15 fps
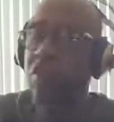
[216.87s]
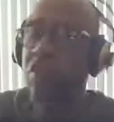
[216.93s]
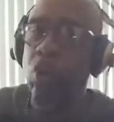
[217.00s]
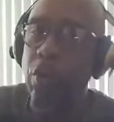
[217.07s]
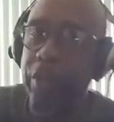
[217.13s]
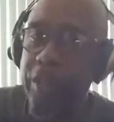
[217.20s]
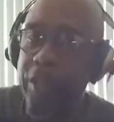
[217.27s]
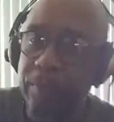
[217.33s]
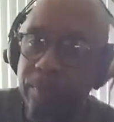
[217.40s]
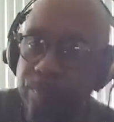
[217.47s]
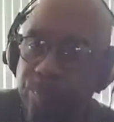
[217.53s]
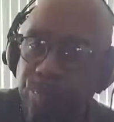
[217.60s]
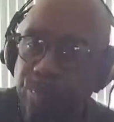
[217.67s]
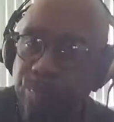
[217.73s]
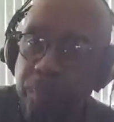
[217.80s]
on it
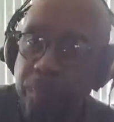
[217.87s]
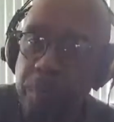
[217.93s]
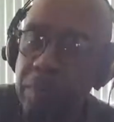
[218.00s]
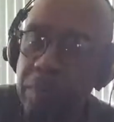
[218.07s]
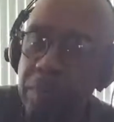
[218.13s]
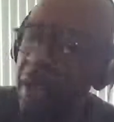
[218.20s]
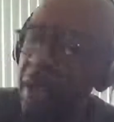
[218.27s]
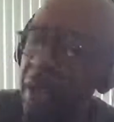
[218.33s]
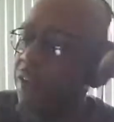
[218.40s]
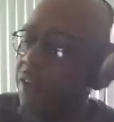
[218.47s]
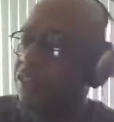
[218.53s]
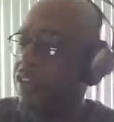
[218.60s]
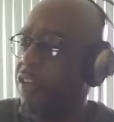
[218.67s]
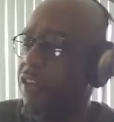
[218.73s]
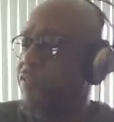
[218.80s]
and I see, of